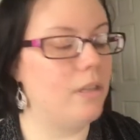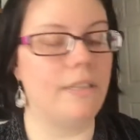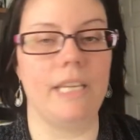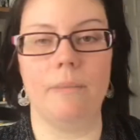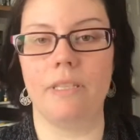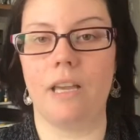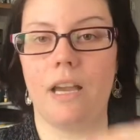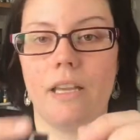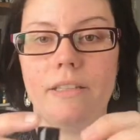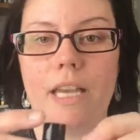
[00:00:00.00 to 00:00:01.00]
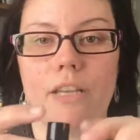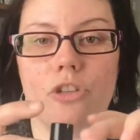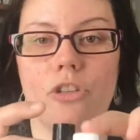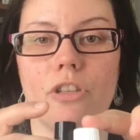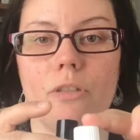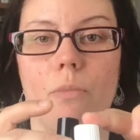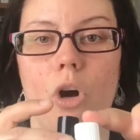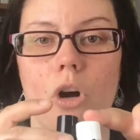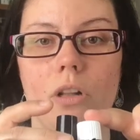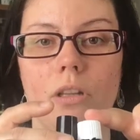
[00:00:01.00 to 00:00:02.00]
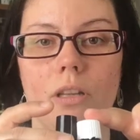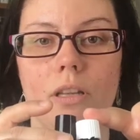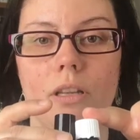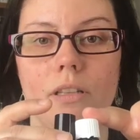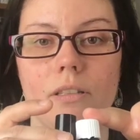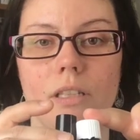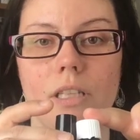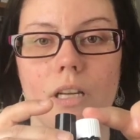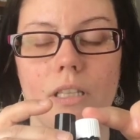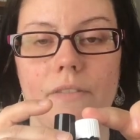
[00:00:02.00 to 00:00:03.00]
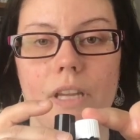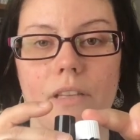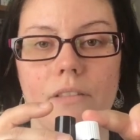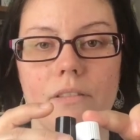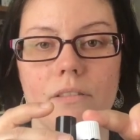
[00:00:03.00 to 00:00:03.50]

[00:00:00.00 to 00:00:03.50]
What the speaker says: the same size as your small Young Living